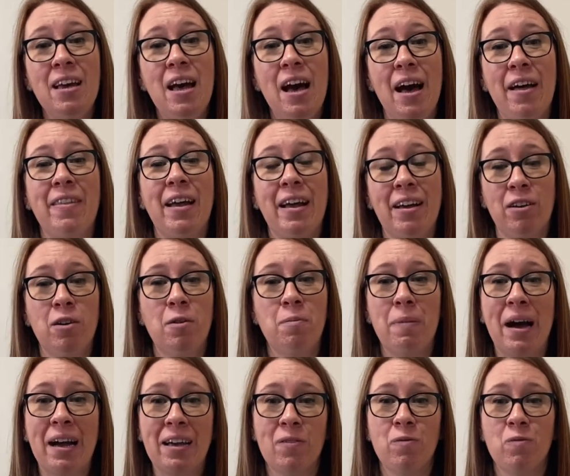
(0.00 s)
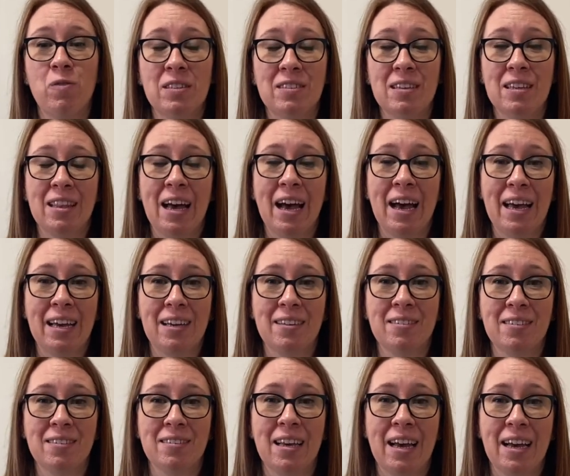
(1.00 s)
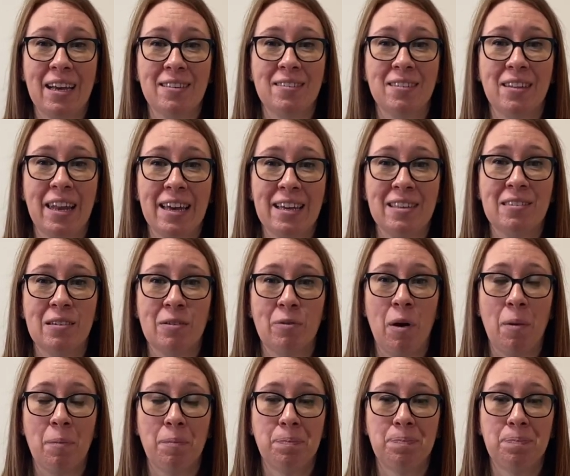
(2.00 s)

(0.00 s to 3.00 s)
and then come back and visit that exercise later on.